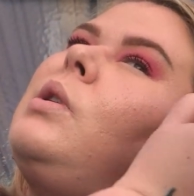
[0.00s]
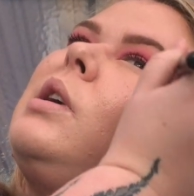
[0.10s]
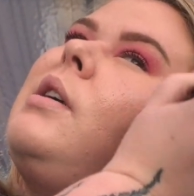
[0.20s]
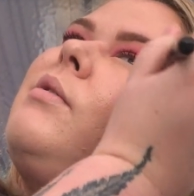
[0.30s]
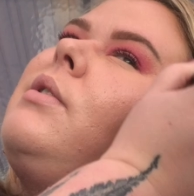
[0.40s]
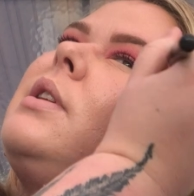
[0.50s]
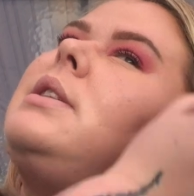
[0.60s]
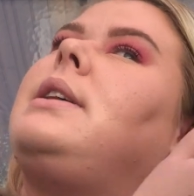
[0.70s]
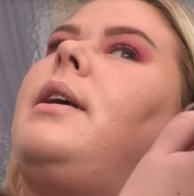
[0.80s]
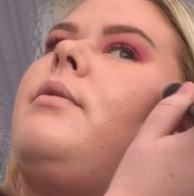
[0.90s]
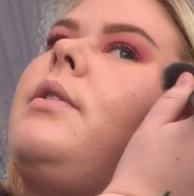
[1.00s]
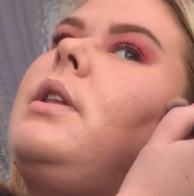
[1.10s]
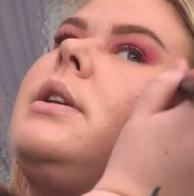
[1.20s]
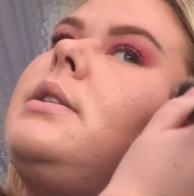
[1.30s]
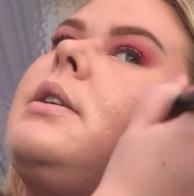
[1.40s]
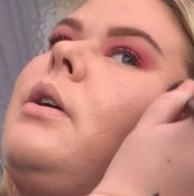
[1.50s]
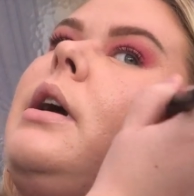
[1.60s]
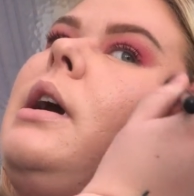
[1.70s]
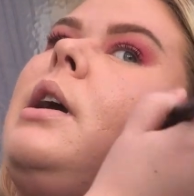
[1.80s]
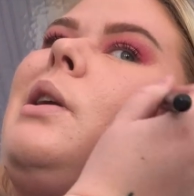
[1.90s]
Going for the same for this
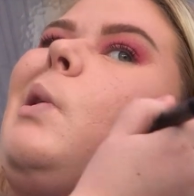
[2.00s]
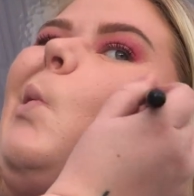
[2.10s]
side.